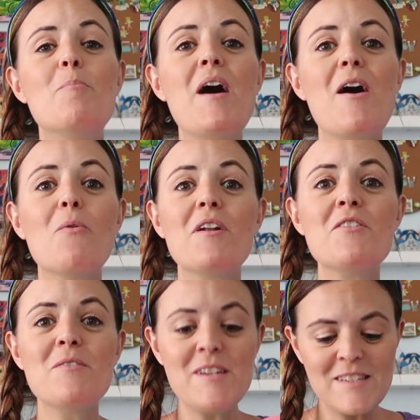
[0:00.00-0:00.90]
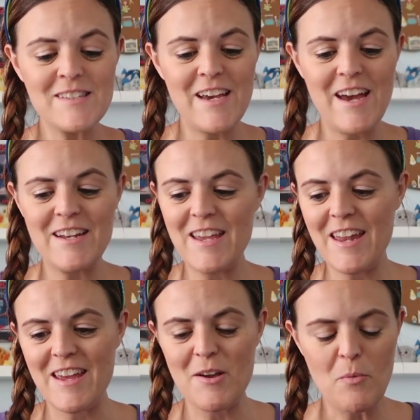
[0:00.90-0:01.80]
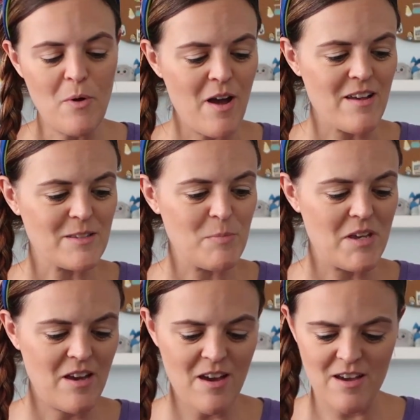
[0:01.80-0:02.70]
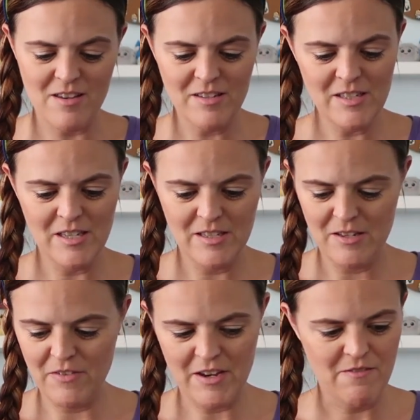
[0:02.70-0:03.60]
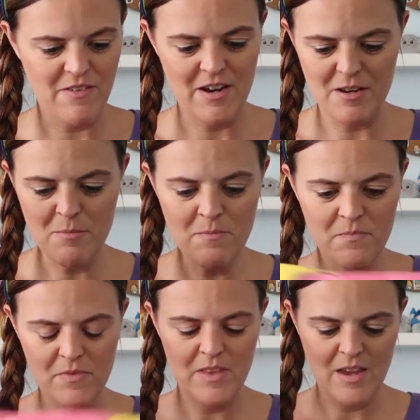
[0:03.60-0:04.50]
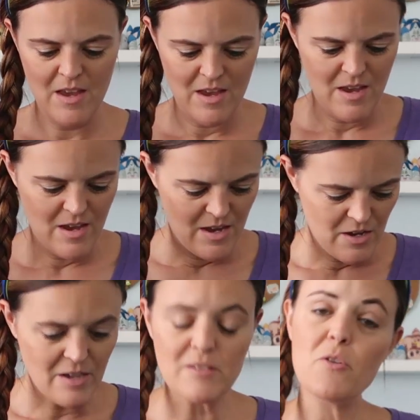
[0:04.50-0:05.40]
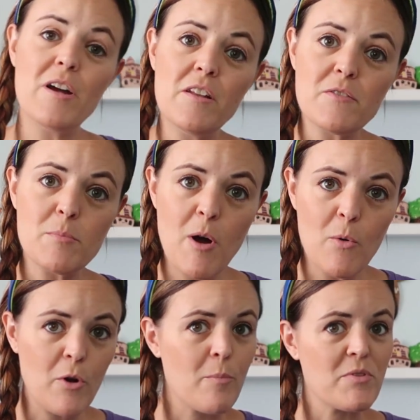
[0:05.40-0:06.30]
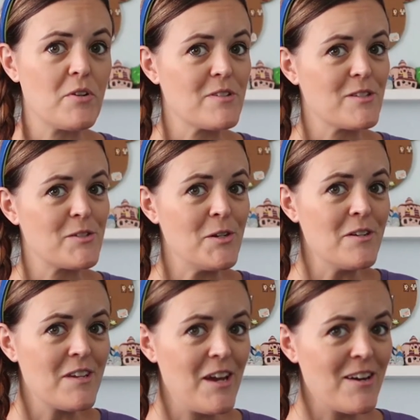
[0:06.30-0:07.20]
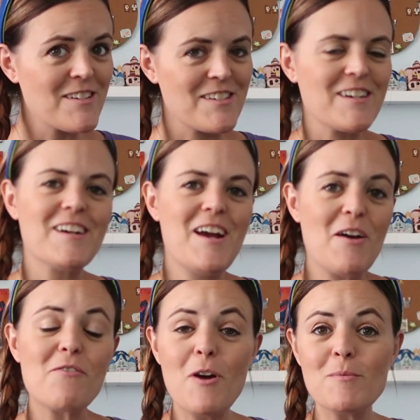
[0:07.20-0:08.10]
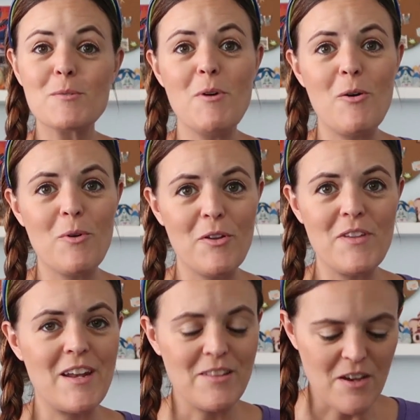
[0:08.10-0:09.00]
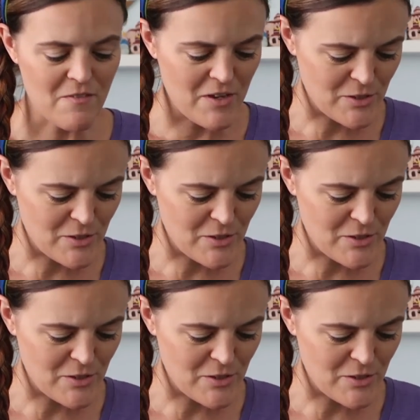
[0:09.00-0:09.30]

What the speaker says: But one of the reasons I had to get it was because, let's see if I can find him. You guys know I love Small World, but there is a certain character from Small World that I love